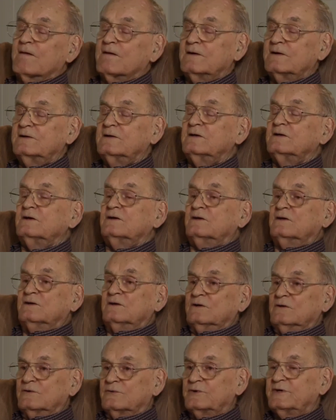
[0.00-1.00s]

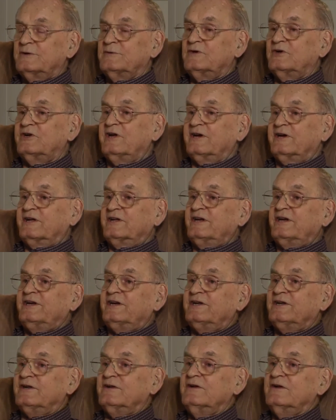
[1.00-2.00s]
We were digging
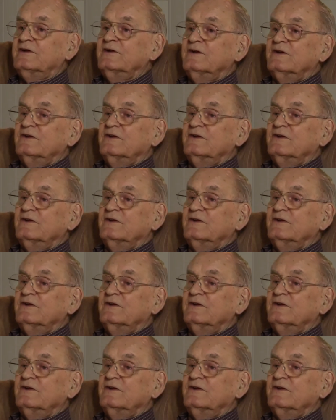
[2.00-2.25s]
in,